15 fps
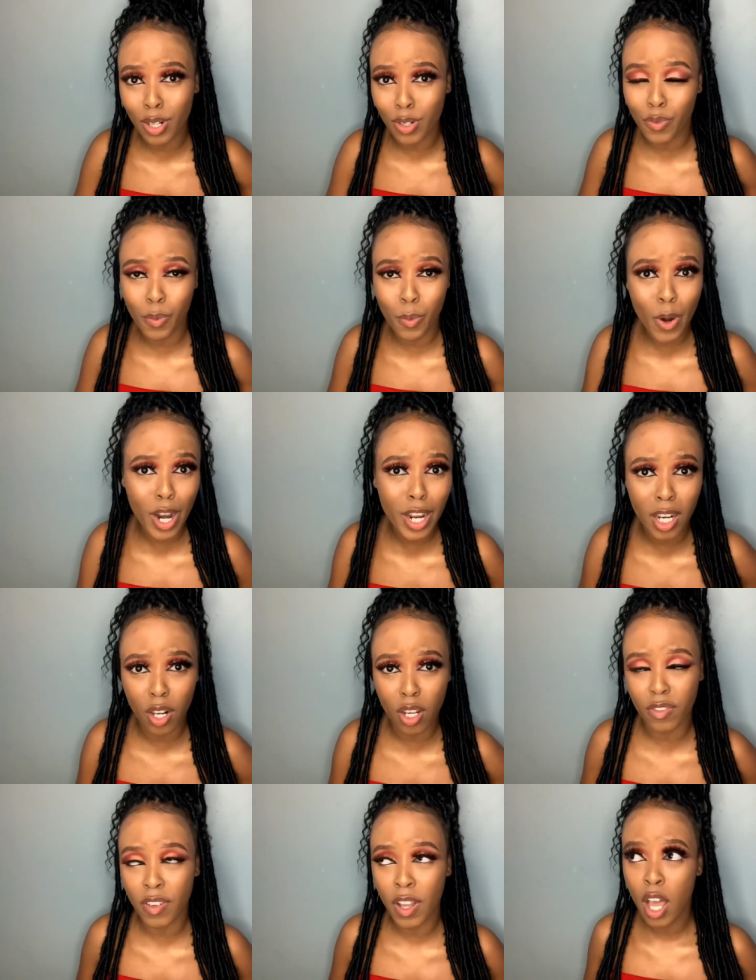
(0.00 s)
a lot of work a
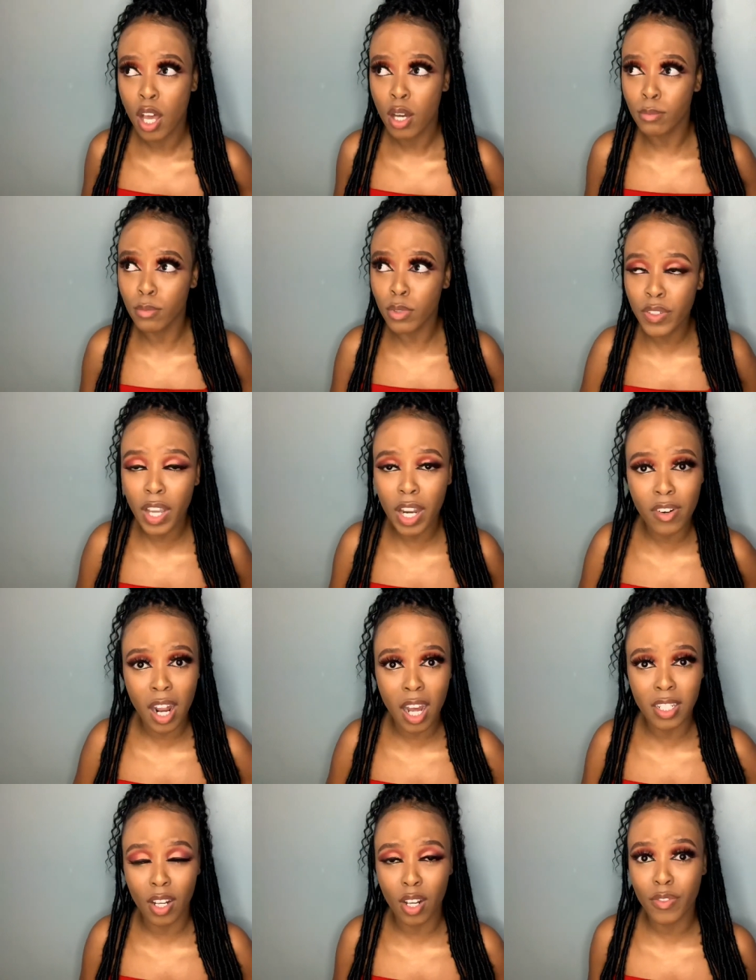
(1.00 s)
lot of moving
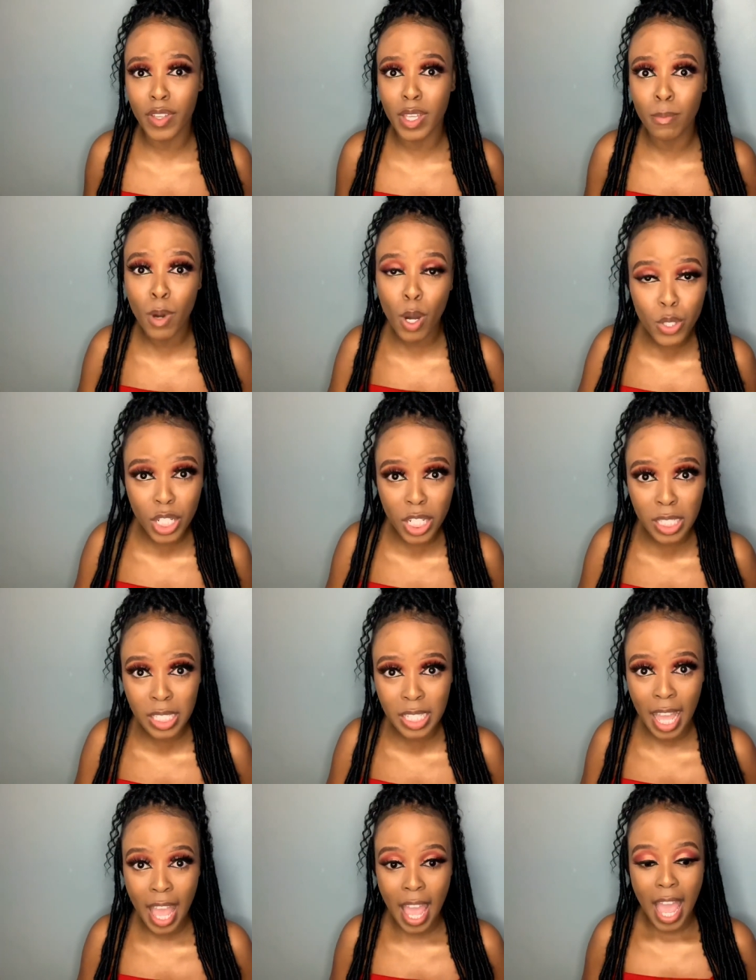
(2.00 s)
around a lot of
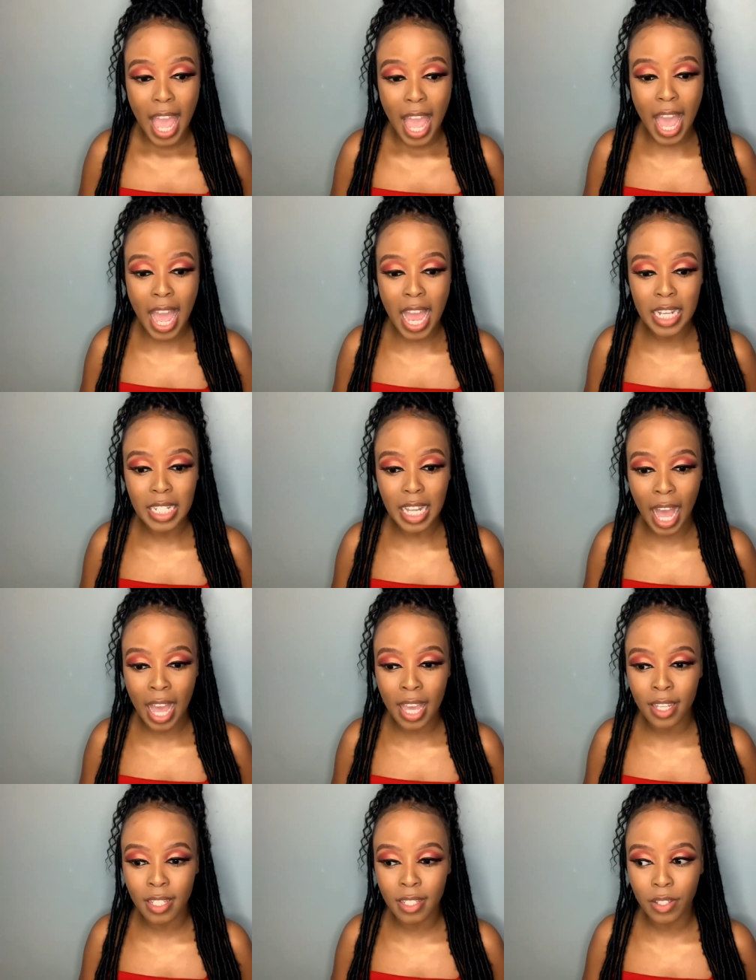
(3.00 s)
emotions and
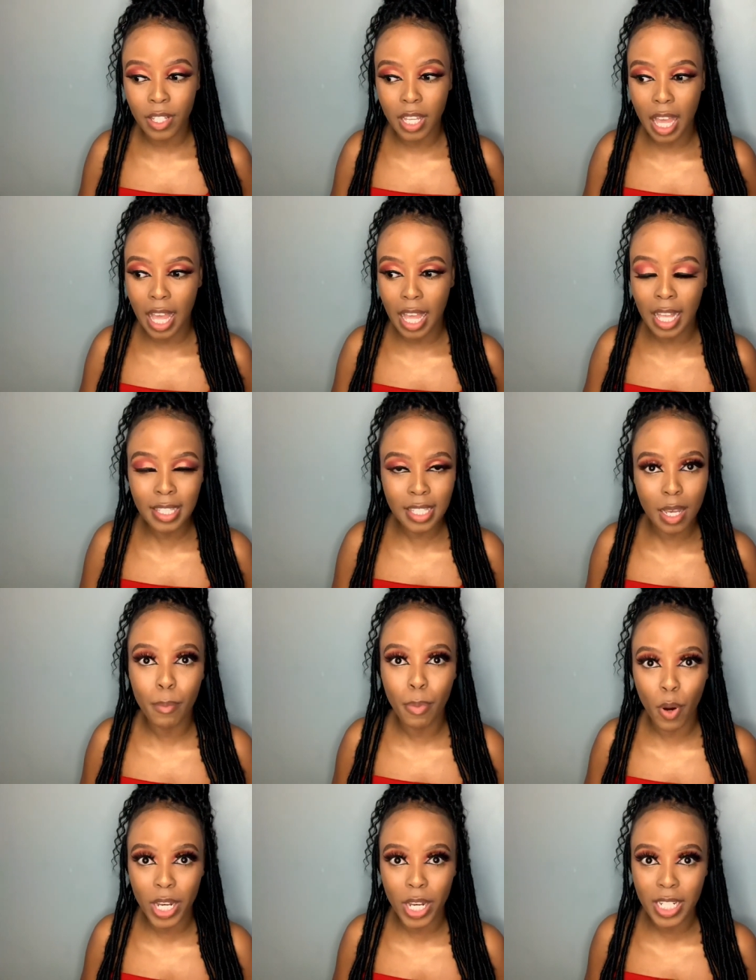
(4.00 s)
i at
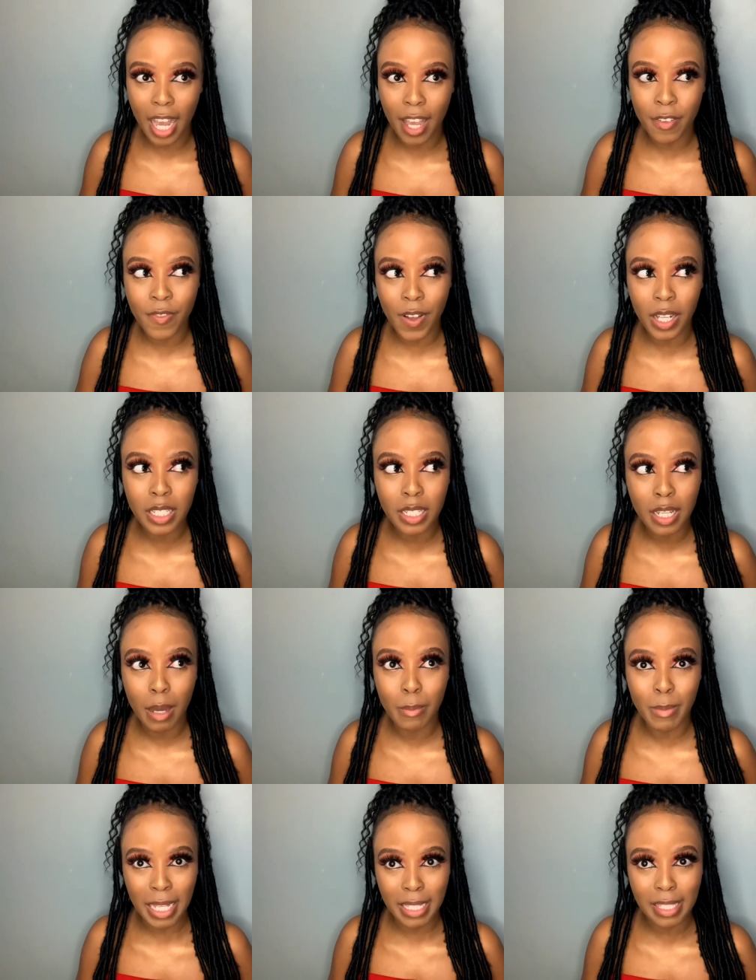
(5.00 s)
some point i felt
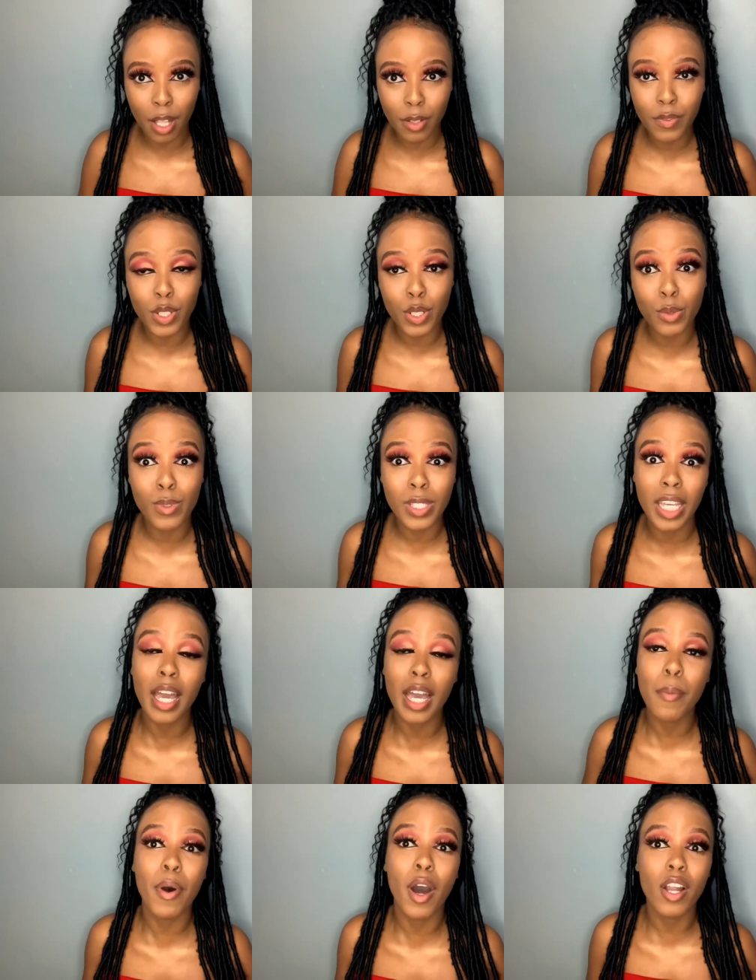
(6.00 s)
myself
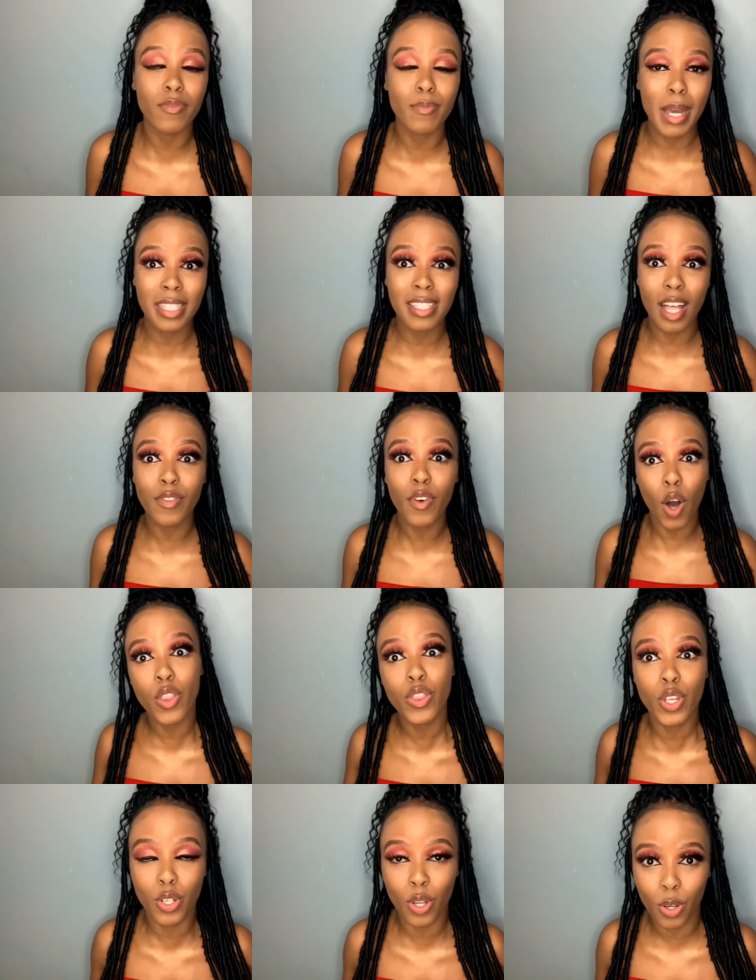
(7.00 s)
losing a part of myself
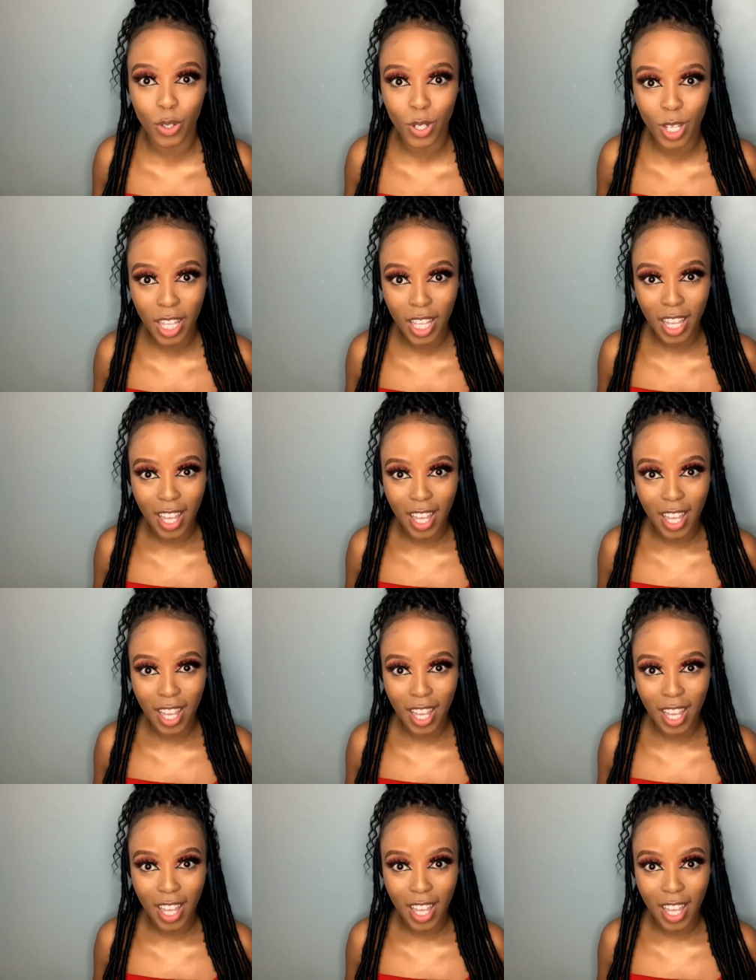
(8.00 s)
on the show